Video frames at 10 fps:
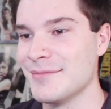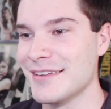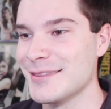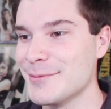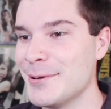It
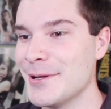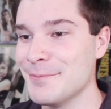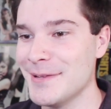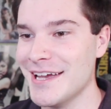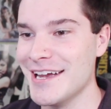seems like they're
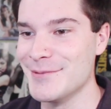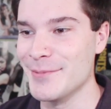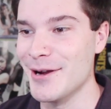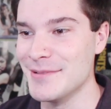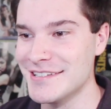putting B.I.
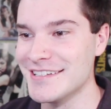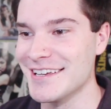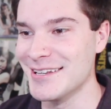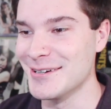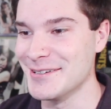and Bobby
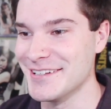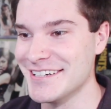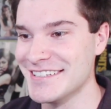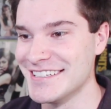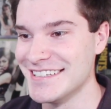together a
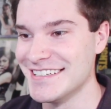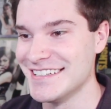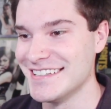lot.